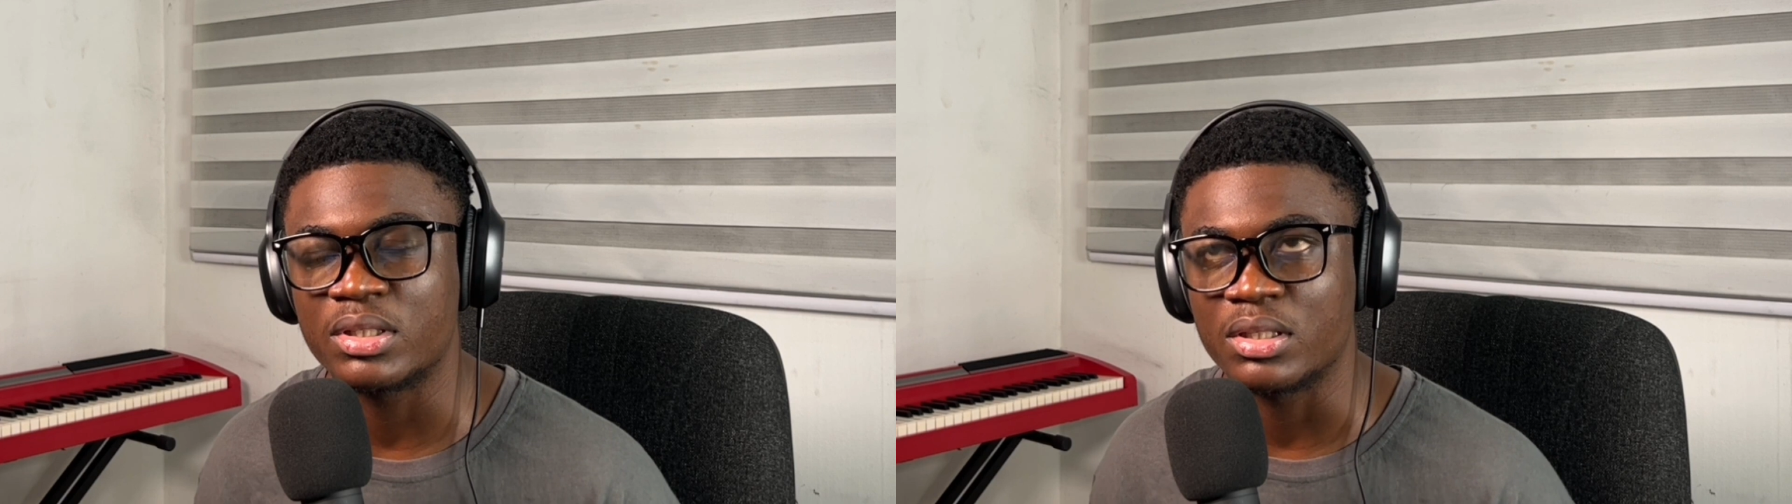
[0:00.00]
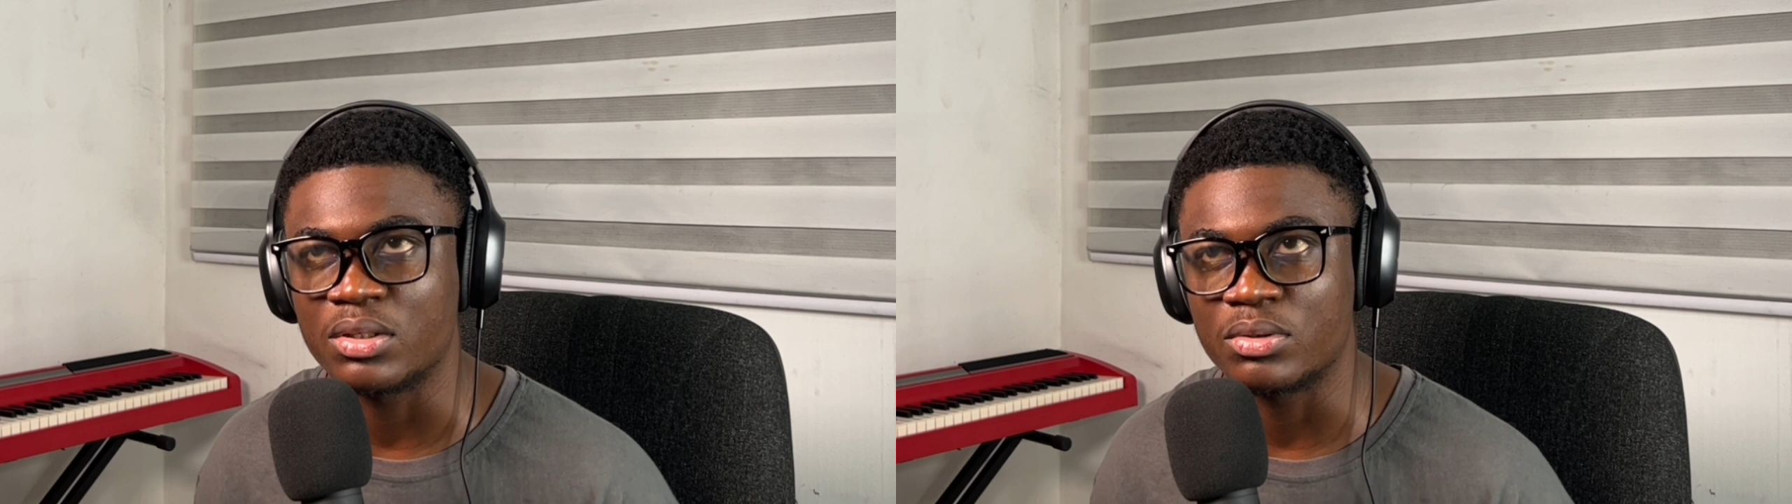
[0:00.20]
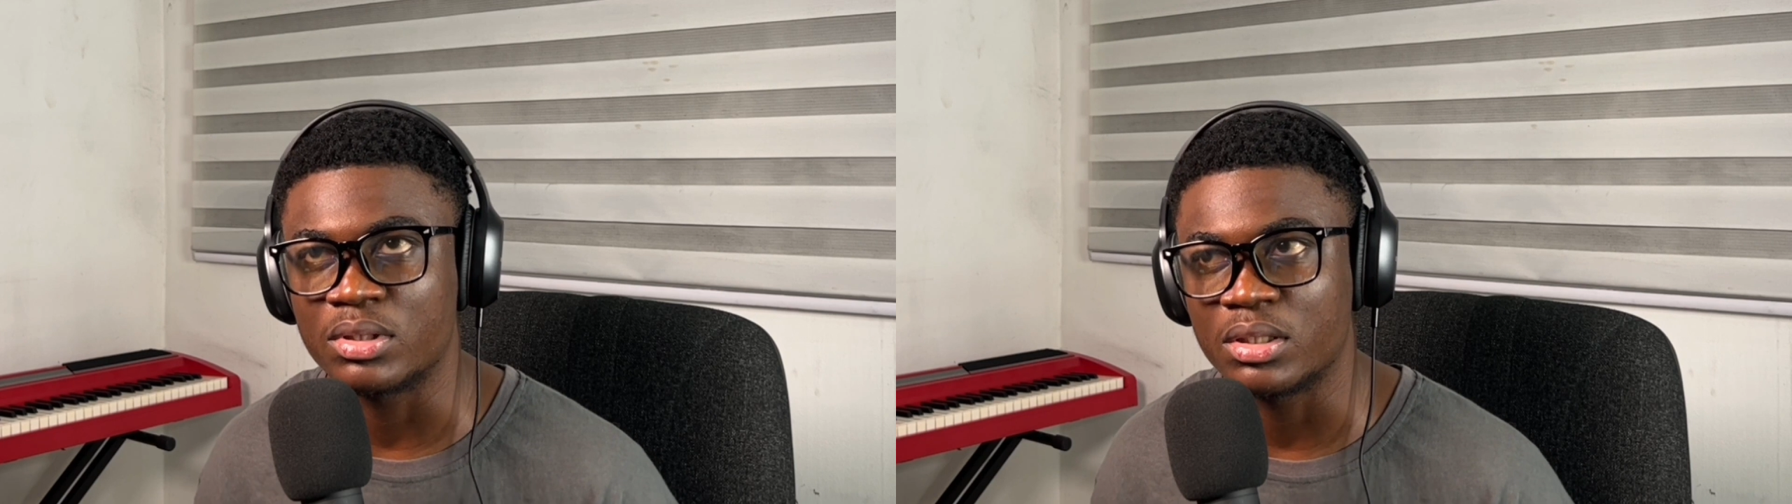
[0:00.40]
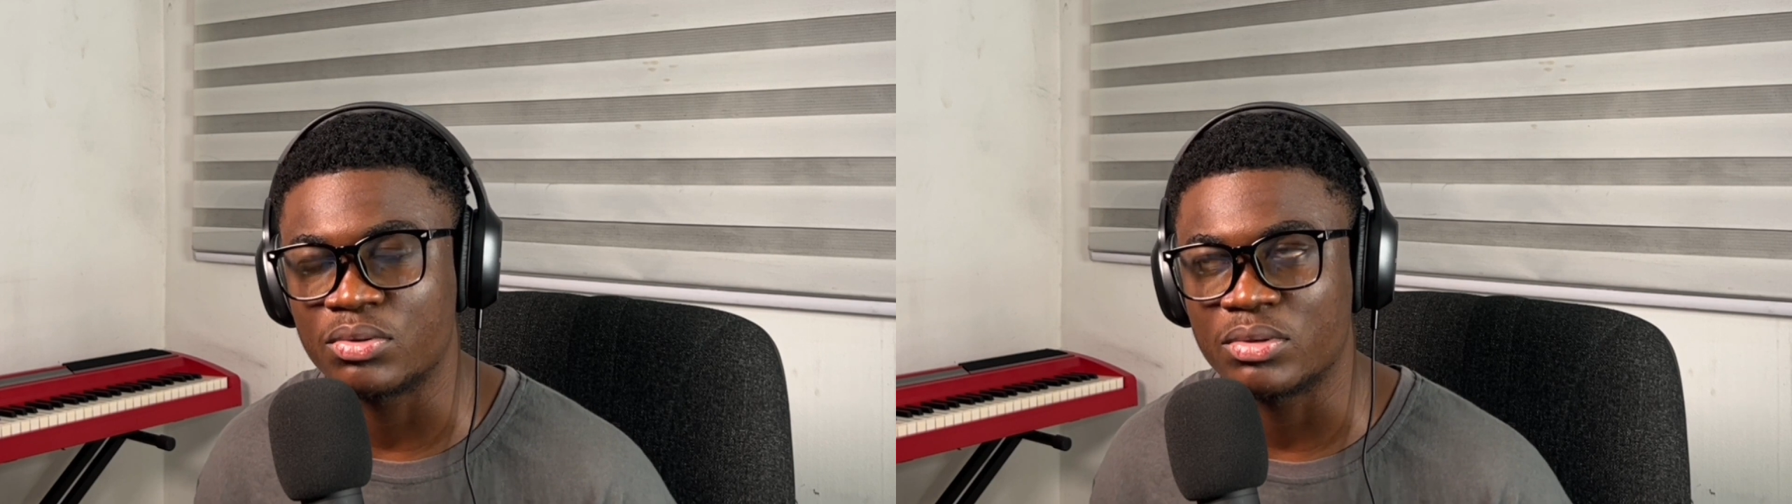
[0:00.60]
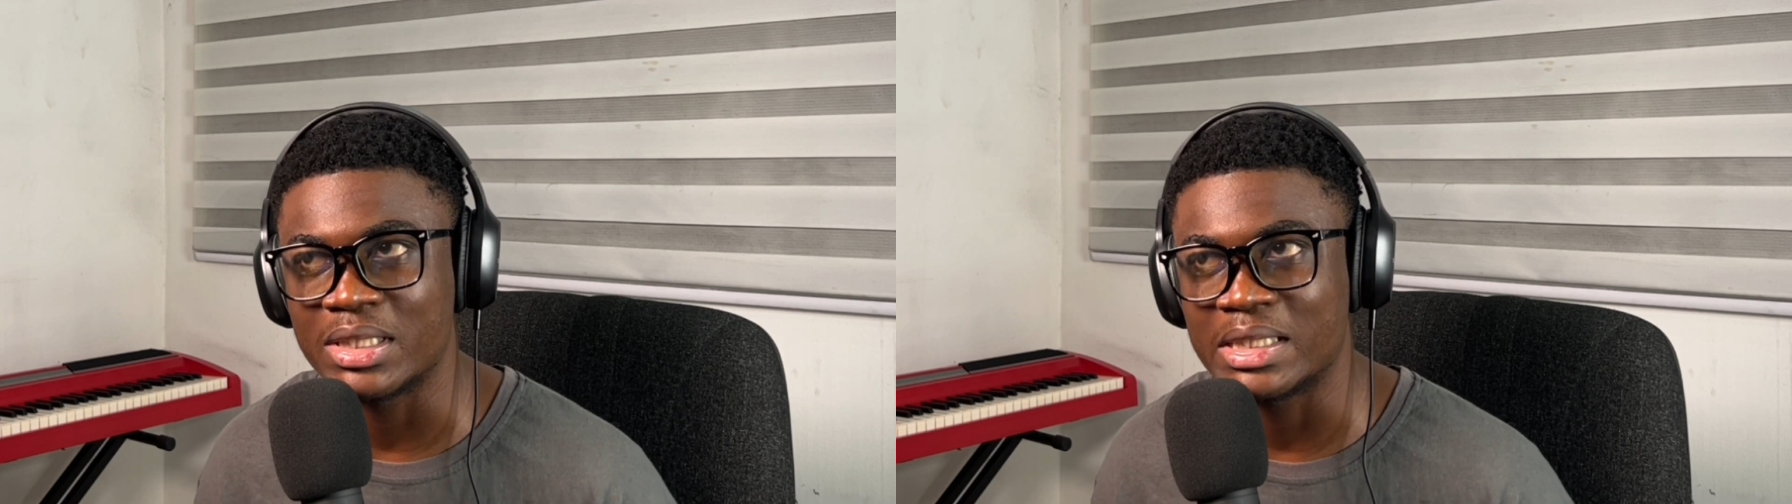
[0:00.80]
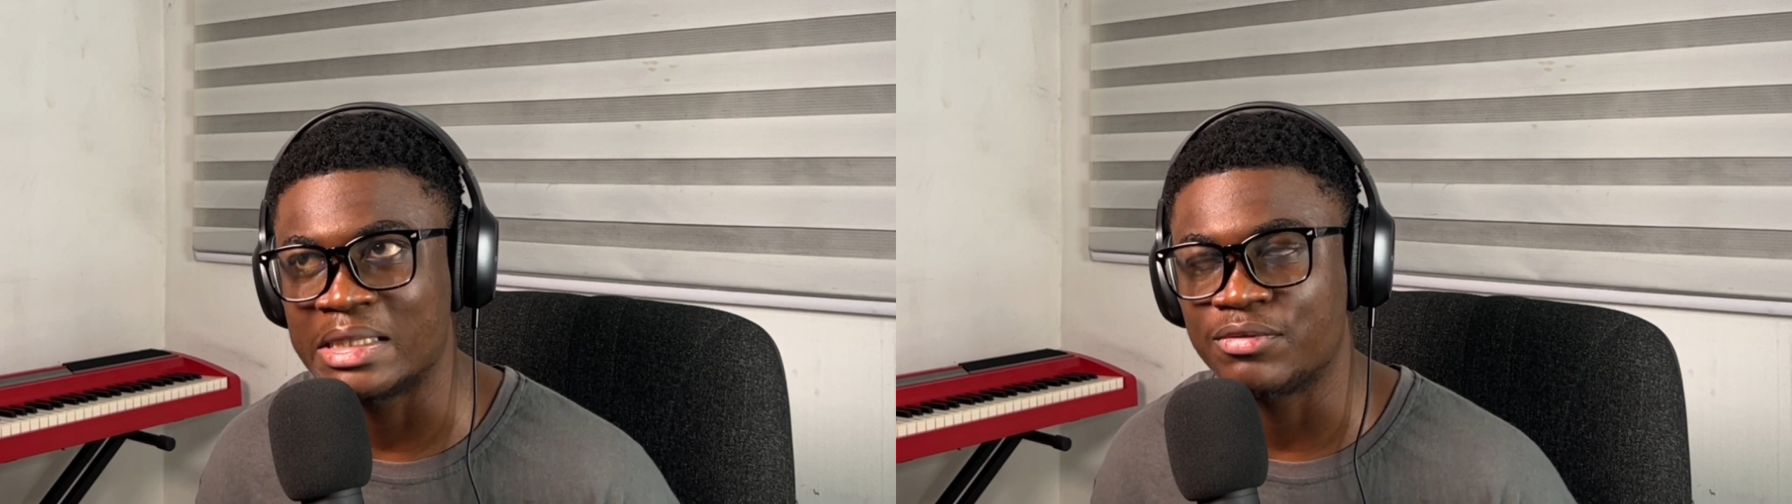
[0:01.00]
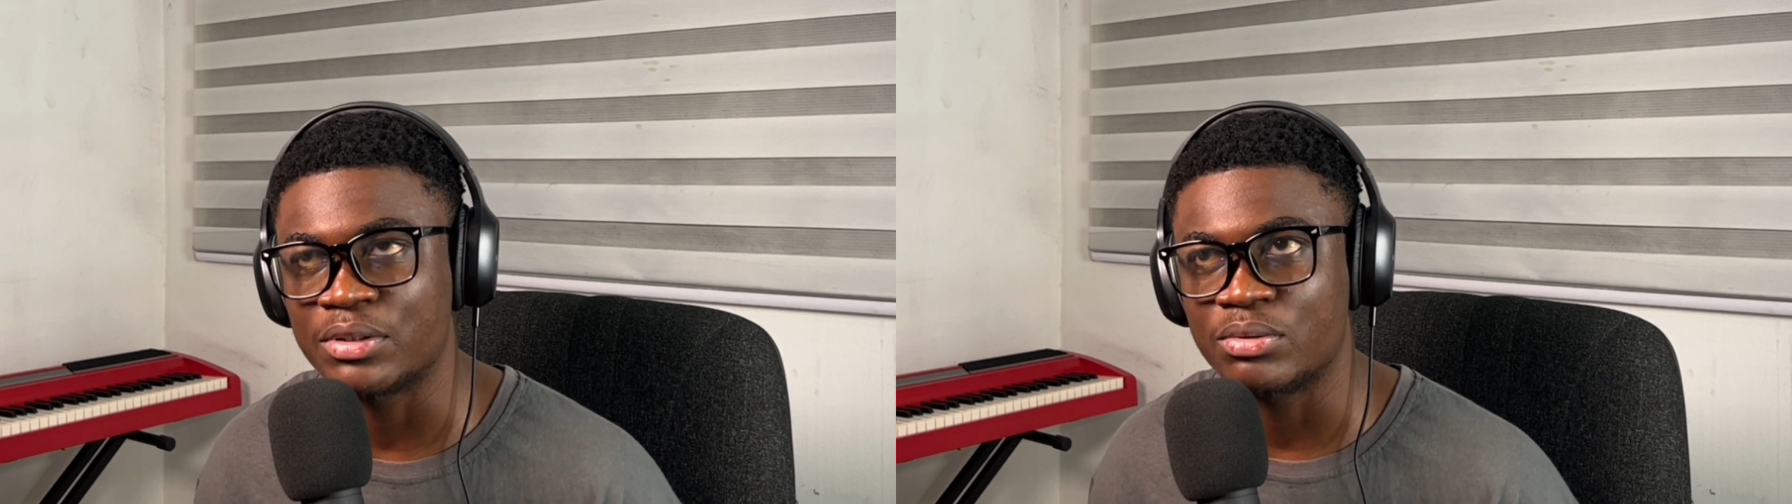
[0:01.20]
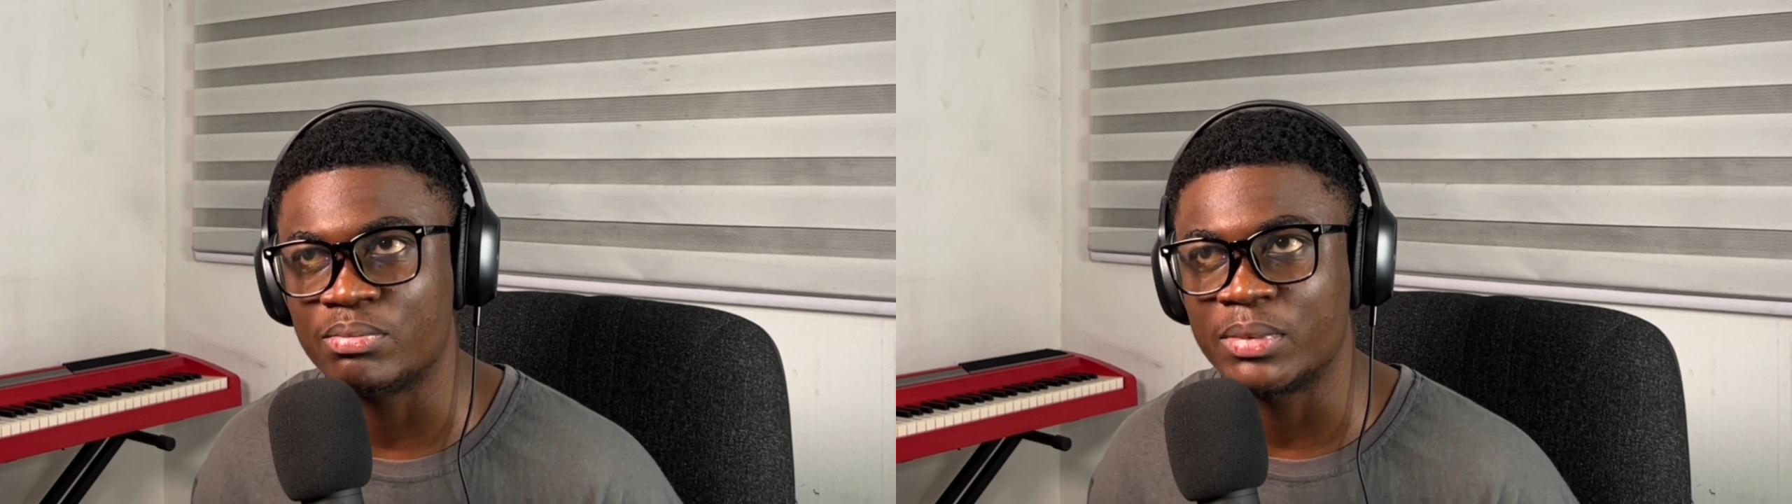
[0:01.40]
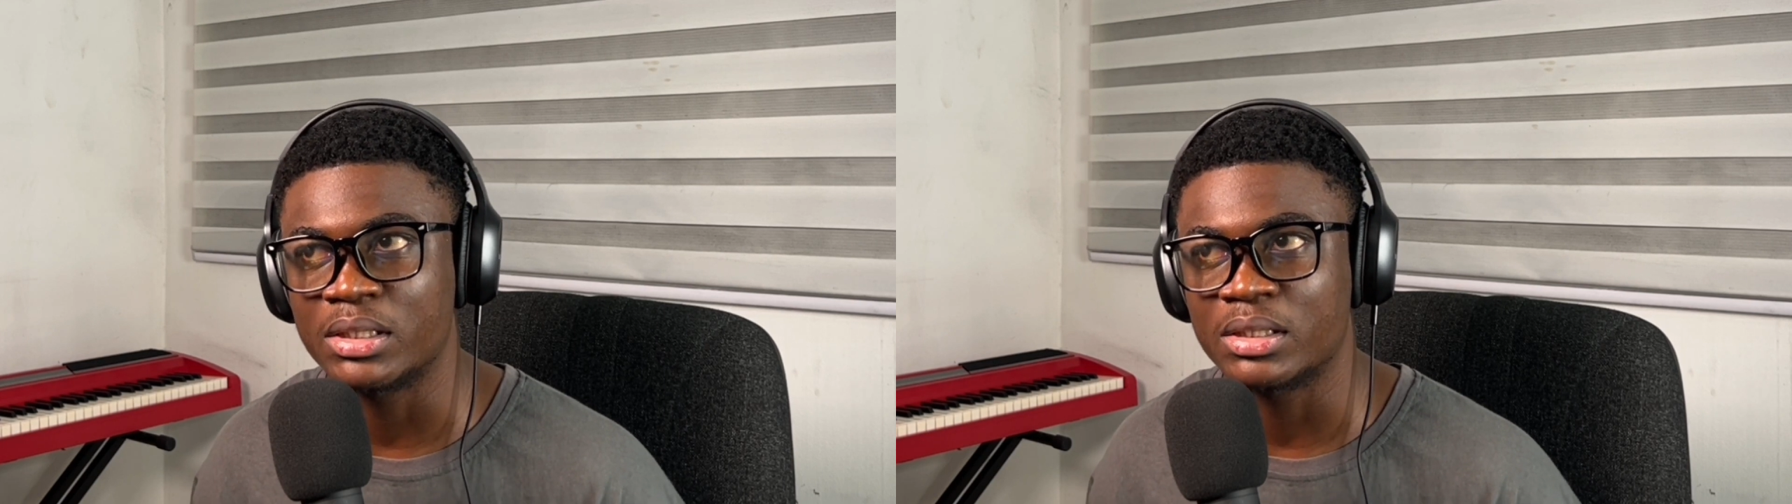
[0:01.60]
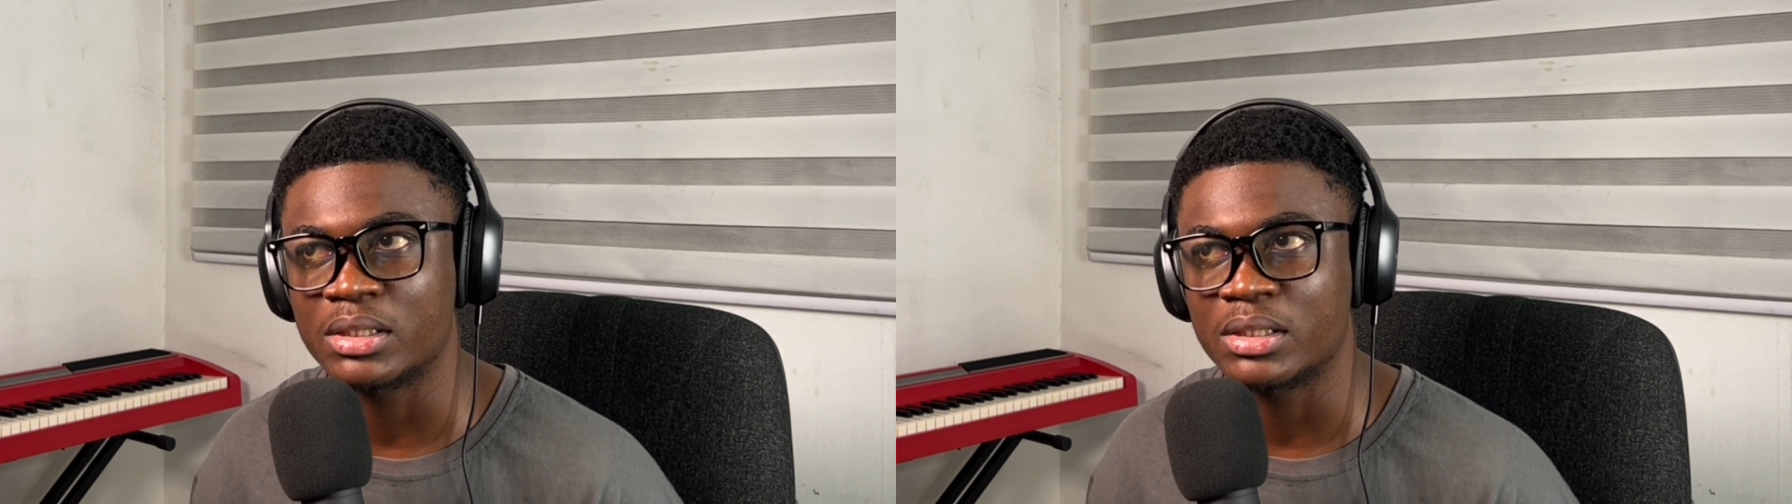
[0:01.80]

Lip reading: in your day-to-day development.